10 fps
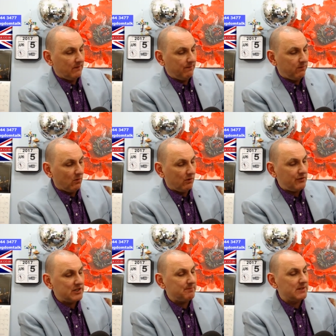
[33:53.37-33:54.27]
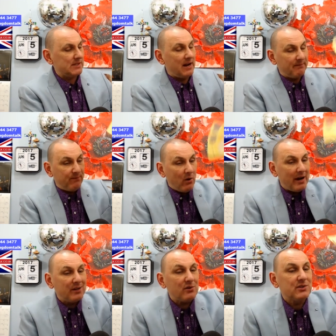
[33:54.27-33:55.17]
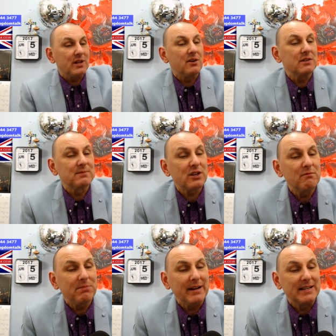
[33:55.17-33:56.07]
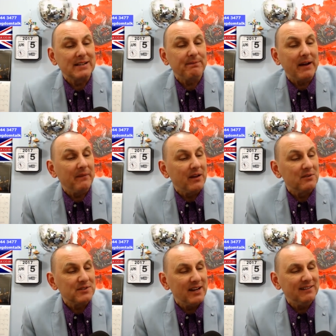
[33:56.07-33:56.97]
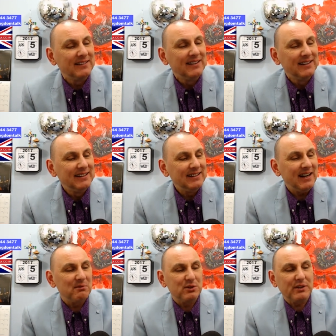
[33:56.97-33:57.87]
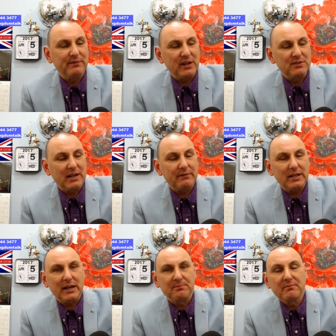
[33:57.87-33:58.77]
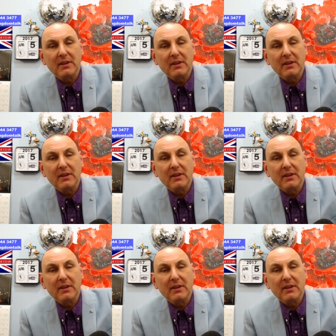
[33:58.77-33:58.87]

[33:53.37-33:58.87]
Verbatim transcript: for Christmas. I thought I'd lost those. I'm so pleased I found those now. I was looking for those the other day.